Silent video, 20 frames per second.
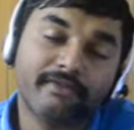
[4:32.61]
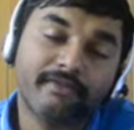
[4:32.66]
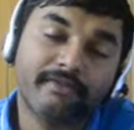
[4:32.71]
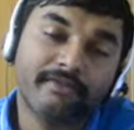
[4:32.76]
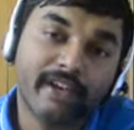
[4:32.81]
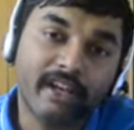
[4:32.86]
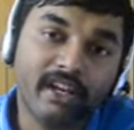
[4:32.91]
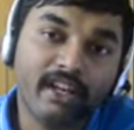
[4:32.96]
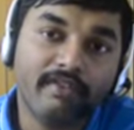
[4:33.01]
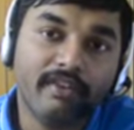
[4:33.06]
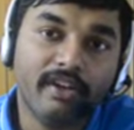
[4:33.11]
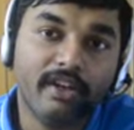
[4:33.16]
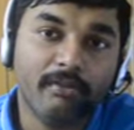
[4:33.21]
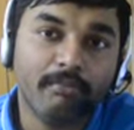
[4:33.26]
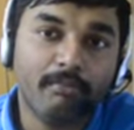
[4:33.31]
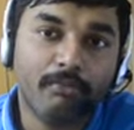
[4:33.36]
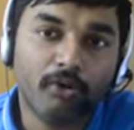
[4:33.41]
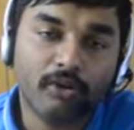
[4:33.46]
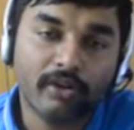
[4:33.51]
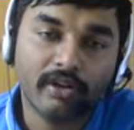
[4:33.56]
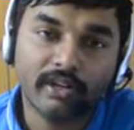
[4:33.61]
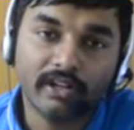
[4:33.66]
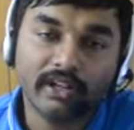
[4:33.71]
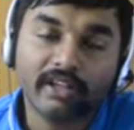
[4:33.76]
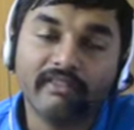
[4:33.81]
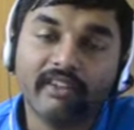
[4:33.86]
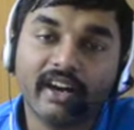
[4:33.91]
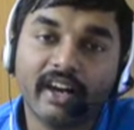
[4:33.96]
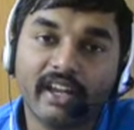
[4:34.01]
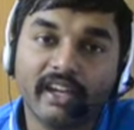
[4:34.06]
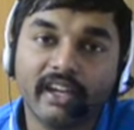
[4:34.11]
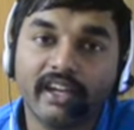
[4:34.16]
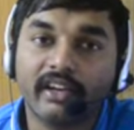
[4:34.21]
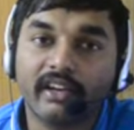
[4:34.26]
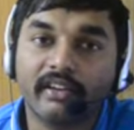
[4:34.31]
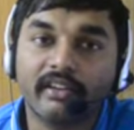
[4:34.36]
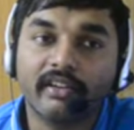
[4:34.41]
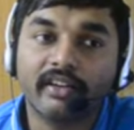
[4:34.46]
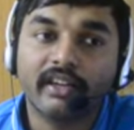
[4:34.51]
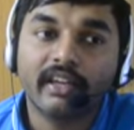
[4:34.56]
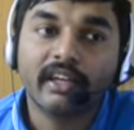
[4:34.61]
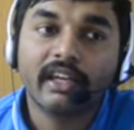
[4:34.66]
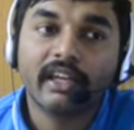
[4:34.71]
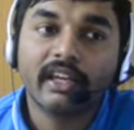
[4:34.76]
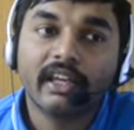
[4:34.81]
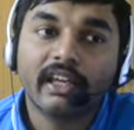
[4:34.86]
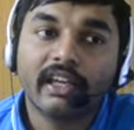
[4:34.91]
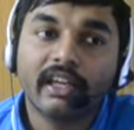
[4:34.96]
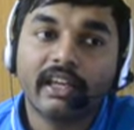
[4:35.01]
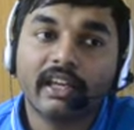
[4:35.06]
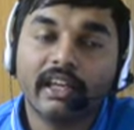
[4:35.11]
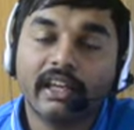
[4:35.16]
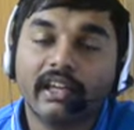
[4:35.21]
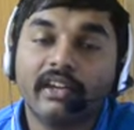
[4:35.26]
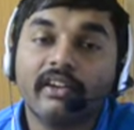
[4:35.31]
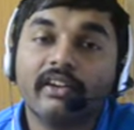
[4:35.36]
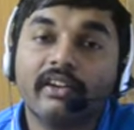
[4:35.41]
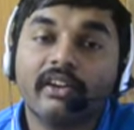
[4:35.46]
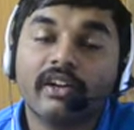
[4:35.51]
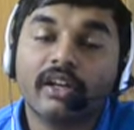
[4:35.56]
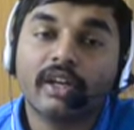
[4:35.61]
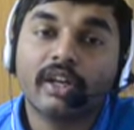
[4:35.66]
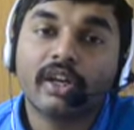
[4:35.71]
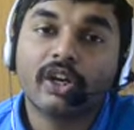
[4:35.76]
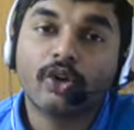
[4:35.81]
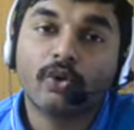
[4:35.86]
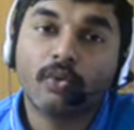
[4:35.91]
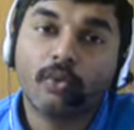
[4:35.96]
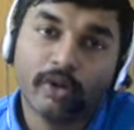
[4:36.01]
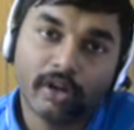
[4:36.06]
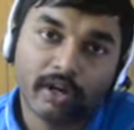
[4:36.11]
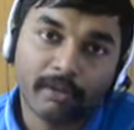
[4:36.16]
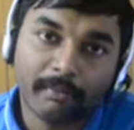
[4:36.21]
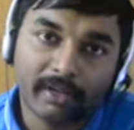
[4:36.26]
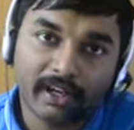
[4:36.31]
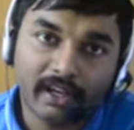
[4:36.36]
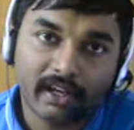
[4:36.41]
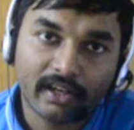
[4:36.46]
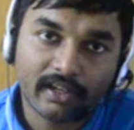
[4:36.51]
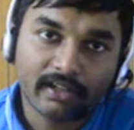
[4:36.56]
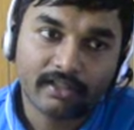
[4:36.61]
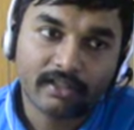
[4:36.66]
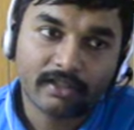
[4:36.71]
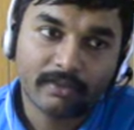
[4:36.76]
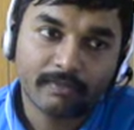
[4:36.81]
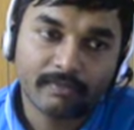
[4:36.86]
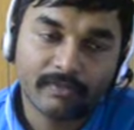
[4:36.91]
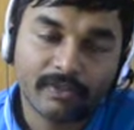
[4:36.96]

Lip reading: very importantly violated in quantum mechanics.